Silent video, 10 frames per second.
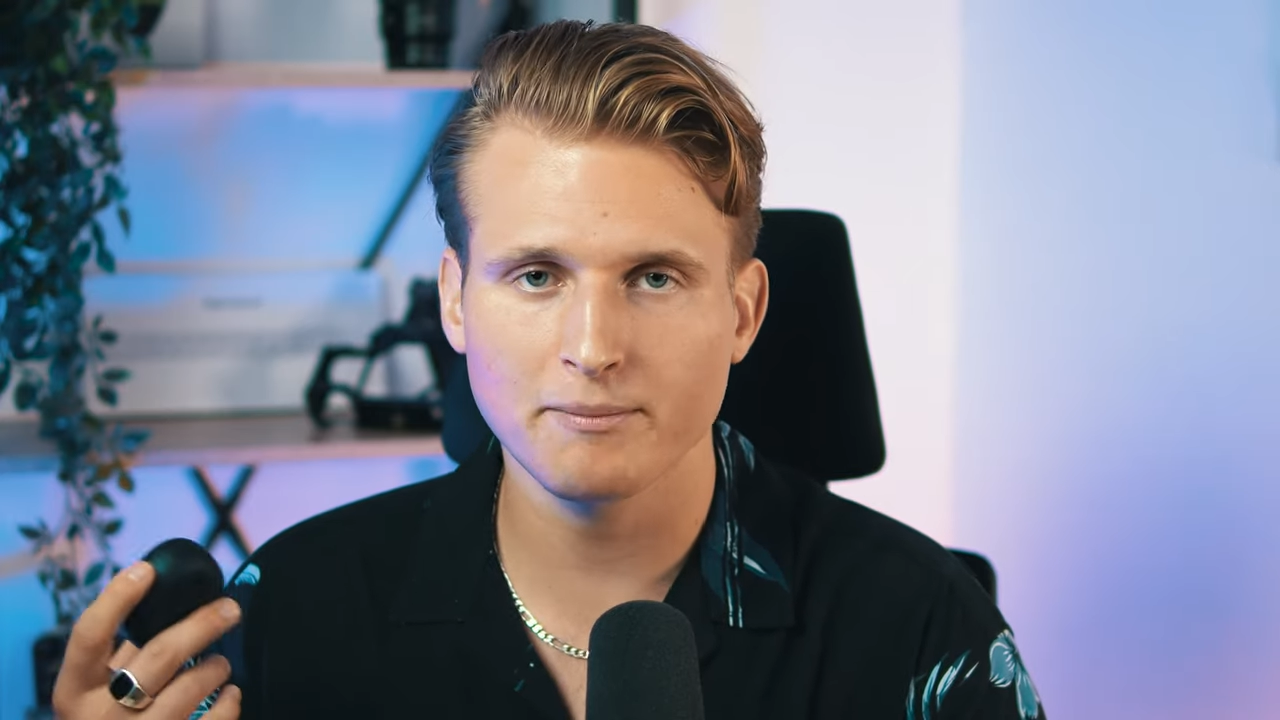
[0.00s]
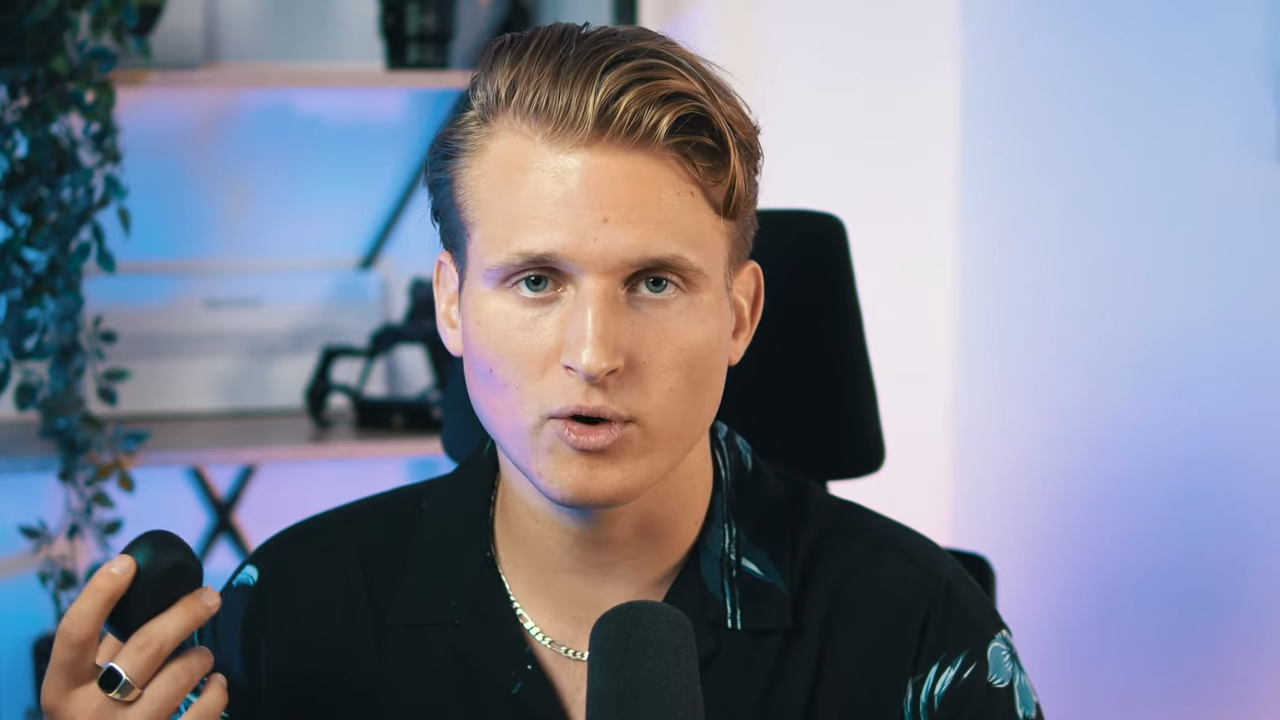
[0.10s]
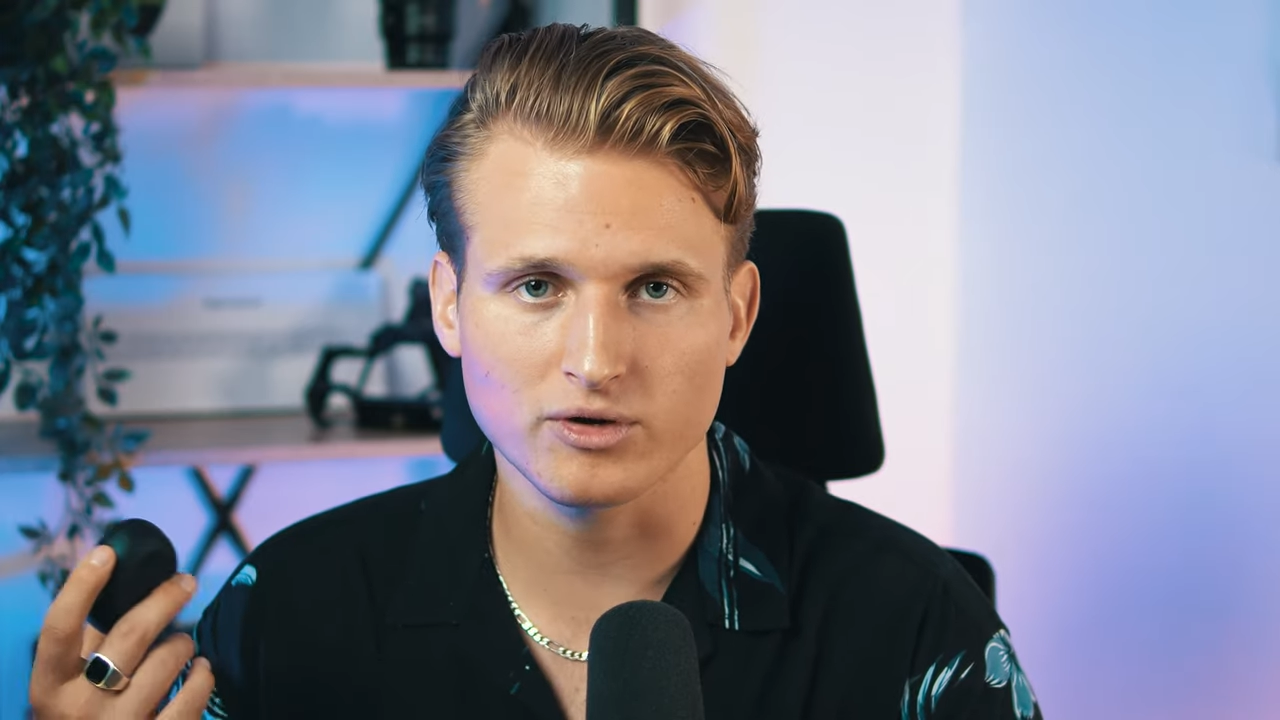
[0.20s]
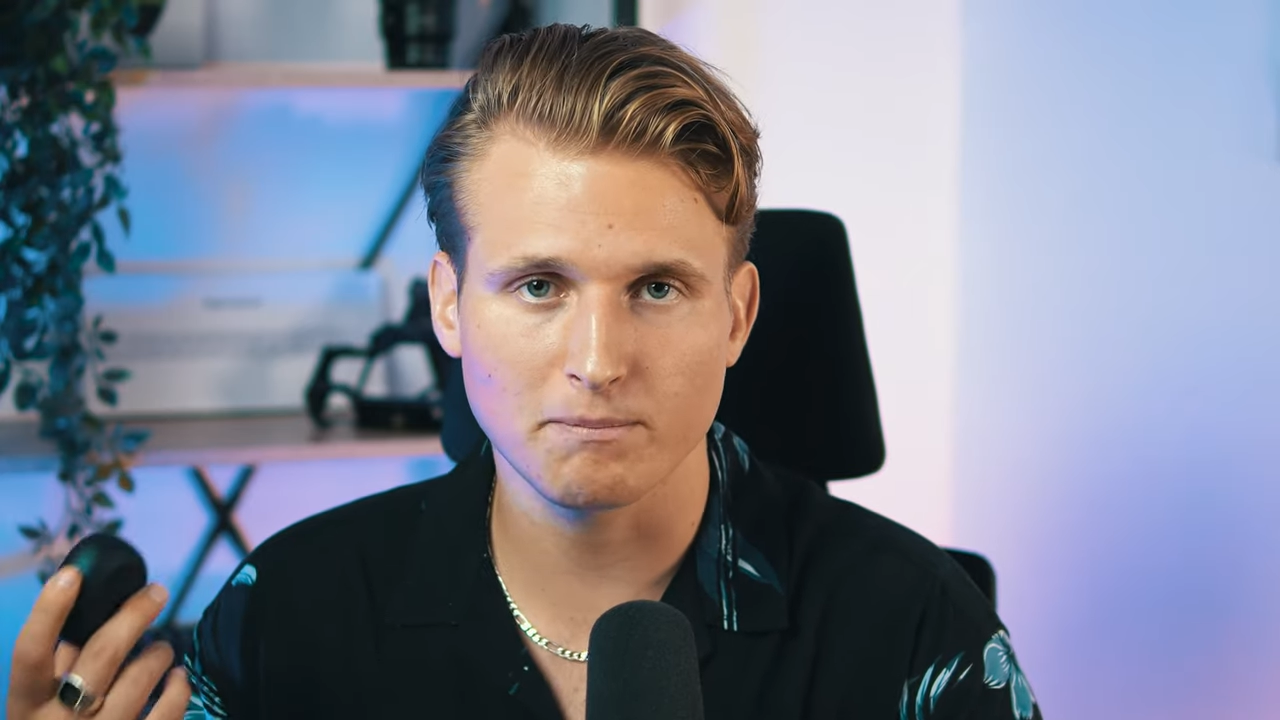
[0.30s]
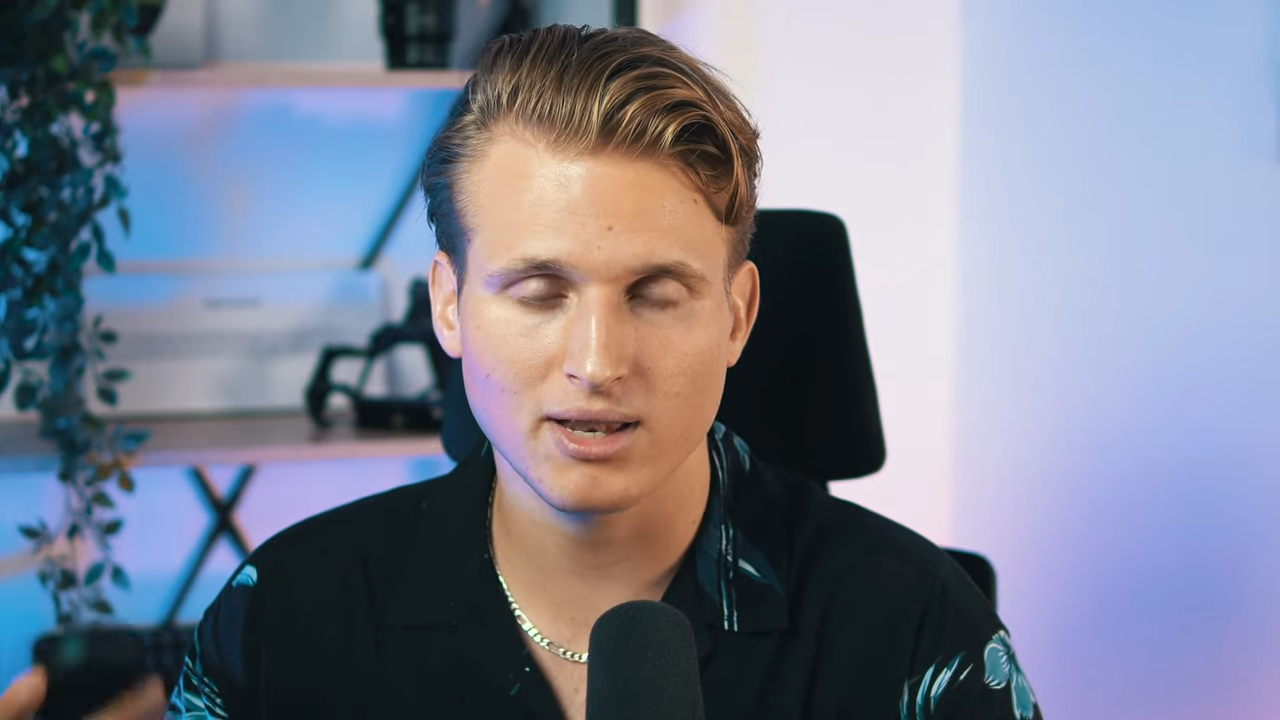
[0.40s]

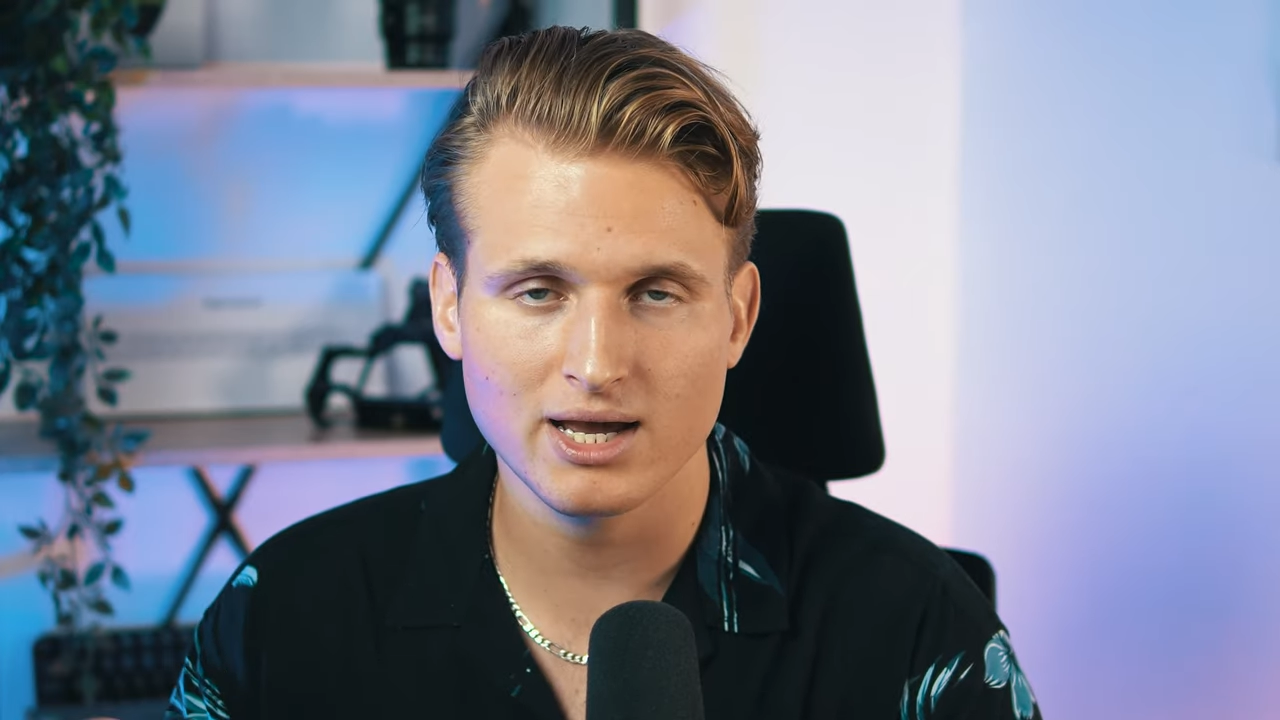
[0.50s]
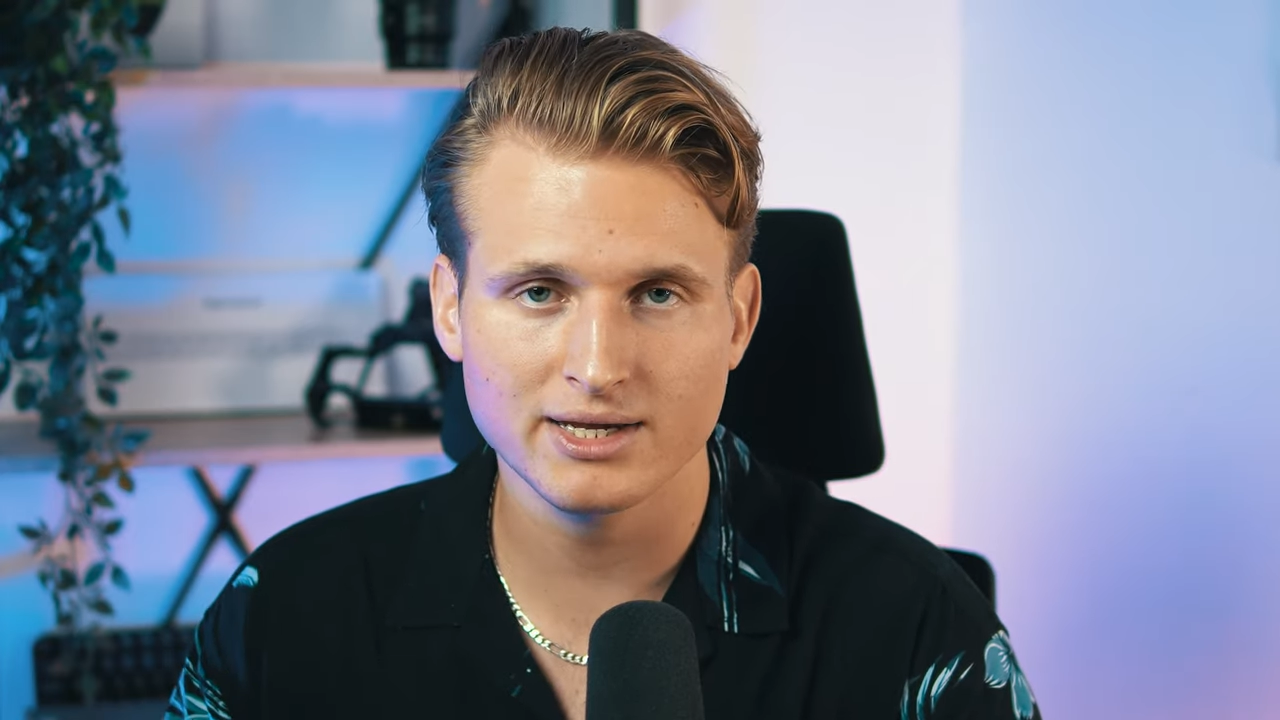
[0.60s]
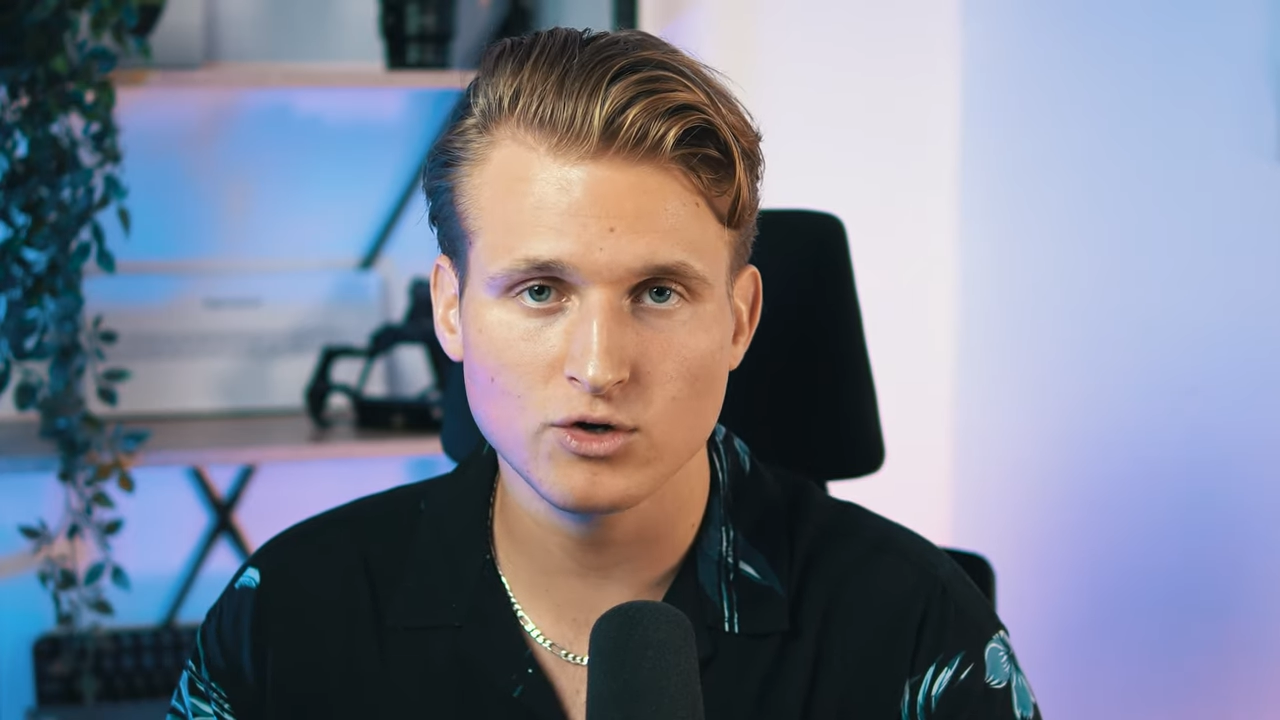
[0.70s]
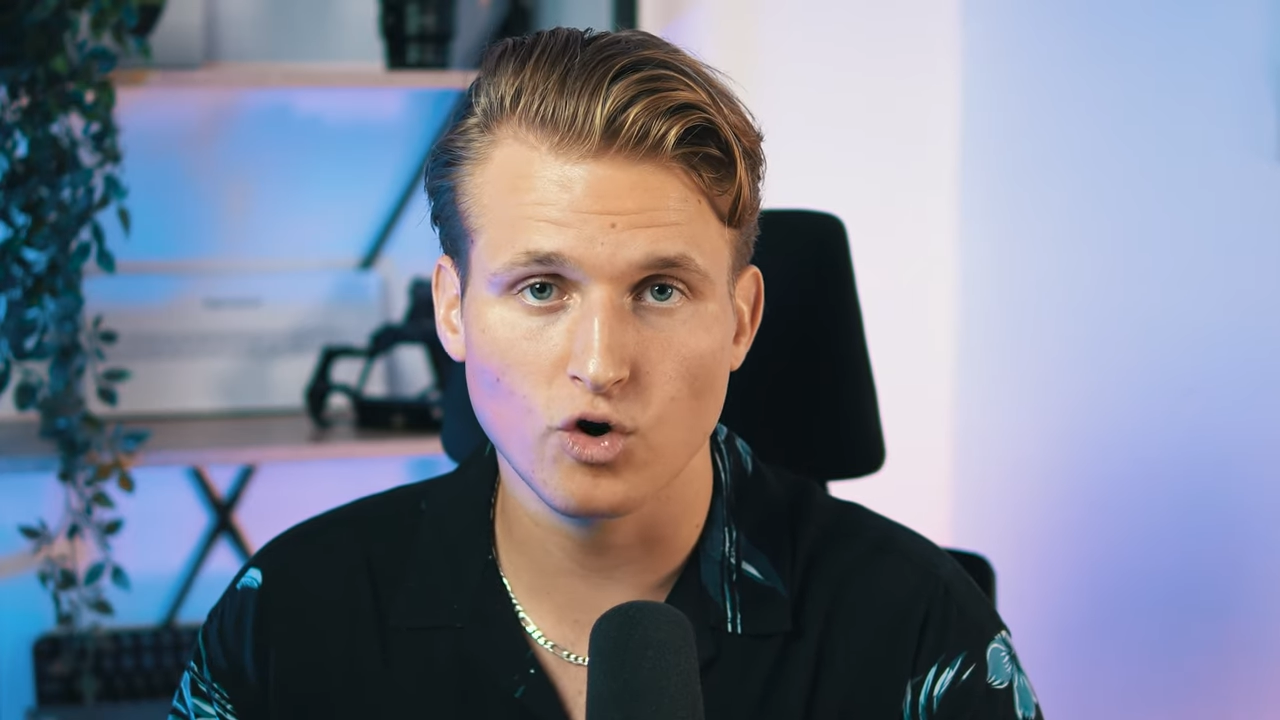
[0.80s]
I'm on a plane